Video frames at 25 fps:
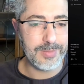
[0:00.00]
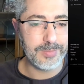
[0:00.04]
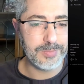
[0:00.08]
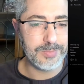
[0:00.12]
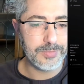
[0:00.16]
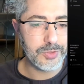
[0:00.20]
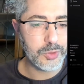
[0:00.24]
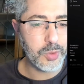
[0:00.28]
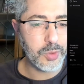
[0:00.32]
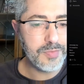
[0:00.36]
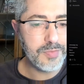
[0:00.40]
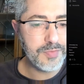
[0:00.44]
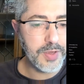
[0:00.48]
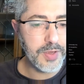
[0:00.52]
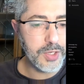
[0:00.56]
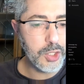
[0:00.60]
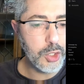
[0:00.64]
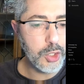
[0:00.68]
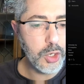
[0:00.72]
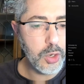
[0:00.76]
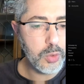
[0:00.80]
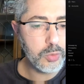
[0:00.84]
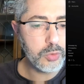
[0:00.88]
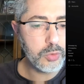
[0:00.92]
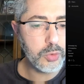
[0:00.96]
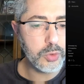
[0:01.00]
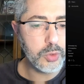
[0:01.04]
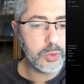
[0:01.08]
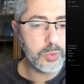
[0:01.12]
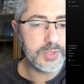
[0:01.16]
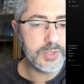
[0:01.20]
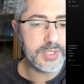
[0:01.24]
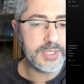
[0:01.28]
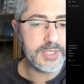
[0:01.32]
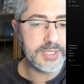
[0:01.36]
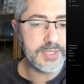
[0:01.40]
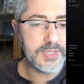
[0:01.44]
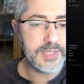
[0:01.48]
So if I go to
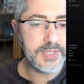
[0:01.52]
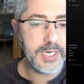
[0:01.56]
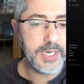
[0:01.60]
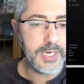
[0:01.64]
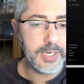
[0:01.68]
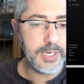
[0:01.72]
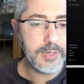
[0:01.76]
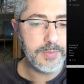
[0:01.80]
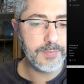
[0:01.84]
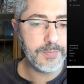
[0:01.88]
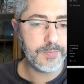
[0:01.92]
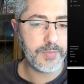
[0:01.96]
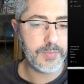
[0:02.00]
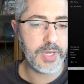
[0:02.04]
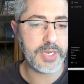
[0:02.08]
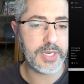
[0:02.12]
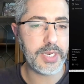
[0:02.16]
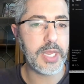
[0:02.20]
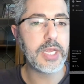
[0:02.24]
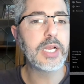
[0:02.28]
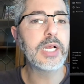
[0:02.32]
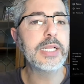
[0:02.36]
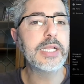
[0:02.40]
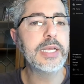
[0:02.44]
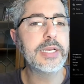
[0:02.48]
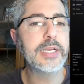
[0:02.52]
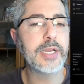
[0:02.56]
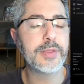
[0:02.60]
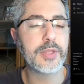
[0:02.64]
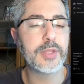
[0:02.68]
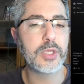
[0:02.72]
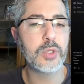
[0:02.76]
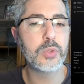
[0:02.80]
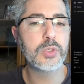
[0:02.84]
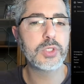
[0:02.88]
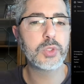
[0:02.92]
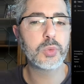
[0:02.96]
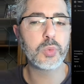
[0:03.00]
USDC and I click in the
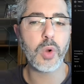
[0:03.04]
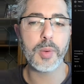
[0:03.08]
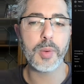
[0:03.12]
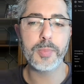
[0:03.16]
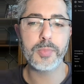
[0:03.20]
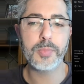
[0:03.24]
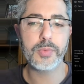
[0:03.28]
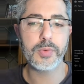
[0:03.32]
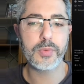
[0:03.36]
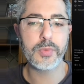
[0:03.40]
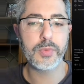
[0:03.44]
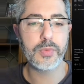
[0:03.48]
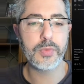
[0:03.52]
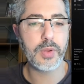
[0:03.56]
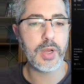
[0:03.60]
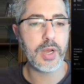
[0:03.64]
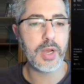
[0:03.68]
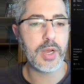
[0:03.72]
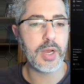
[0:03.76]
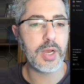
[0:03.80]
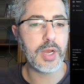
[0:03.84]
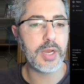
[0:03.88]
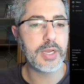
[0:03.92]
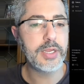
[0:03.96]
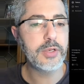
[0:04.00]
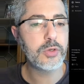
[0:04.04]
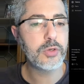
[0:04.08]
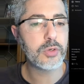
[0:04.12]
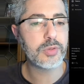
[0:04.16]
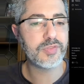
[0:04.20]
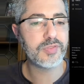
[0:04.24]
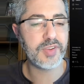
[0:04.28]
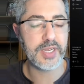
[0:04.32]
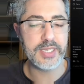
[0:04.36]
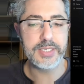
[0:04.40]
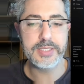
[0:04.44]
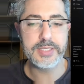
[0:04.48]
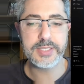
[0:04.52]
Uniswap
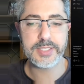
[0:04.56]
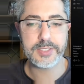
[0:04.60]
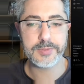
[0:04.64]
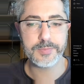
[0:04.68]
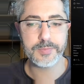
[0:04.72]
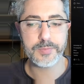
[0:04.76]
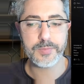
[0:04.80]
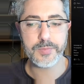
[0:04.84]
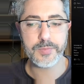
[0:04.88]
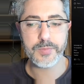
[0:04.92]
interface,